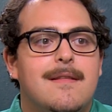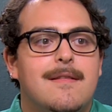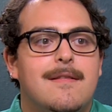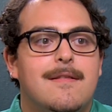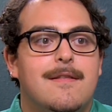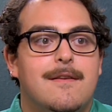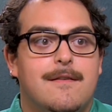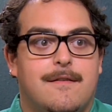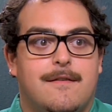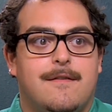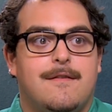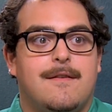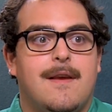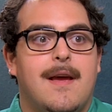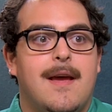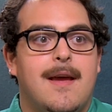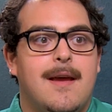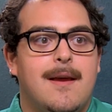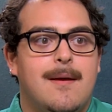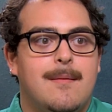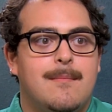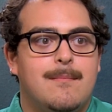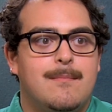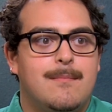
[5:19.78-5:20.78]
the
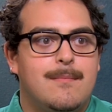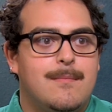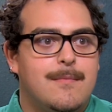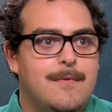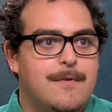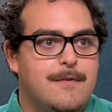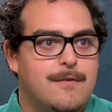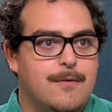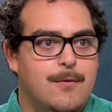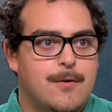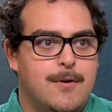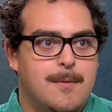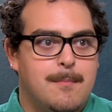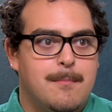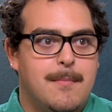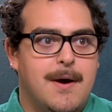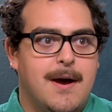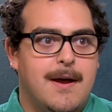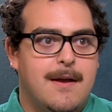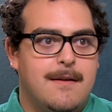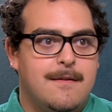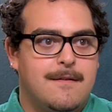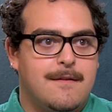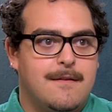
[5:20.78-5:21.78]
same sort of
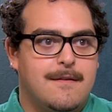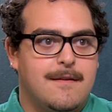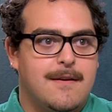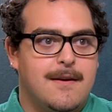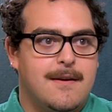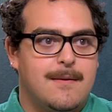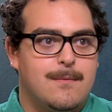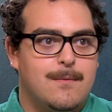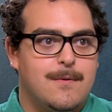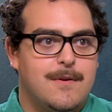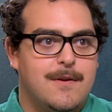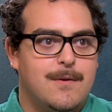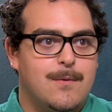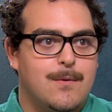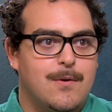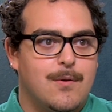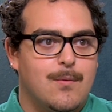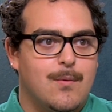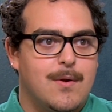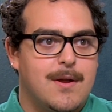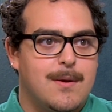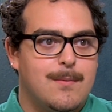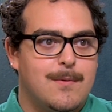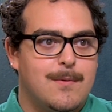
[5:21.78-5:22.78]
mindset. Would you agree